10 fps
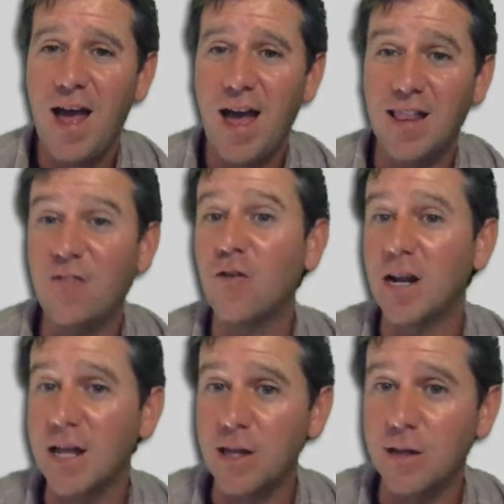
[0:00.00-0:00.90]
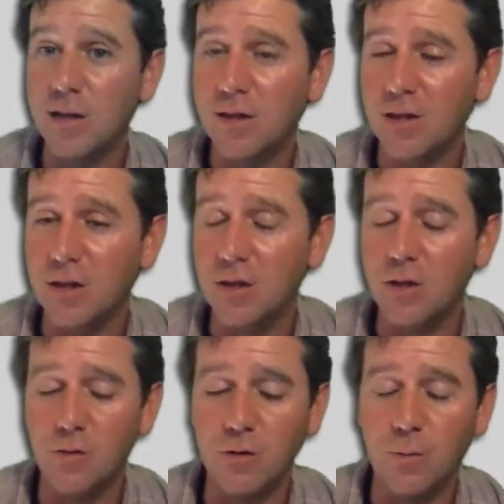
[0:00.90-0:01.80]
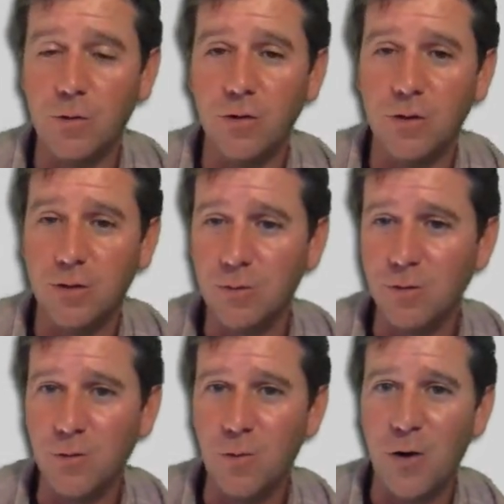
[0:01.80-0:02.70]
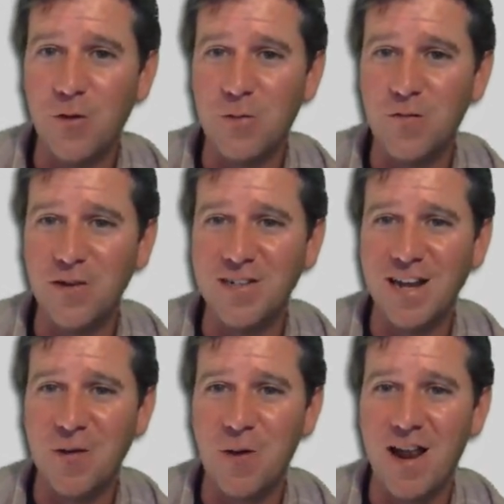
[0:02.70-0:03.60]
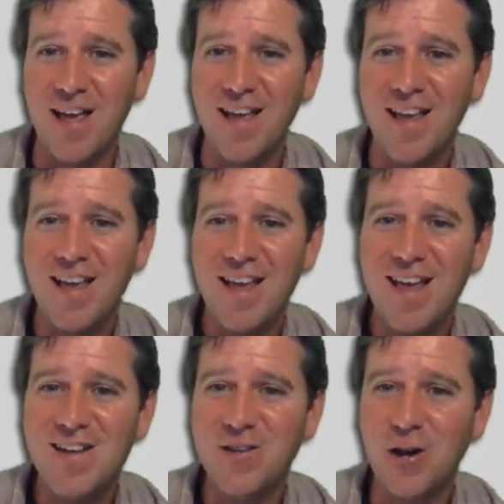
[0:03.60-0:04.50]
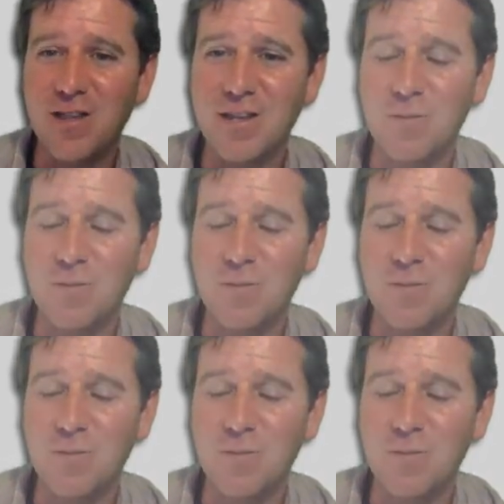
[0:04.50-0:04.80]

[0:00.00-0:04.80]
different it is to those approaches. So bear with me for a second while I start this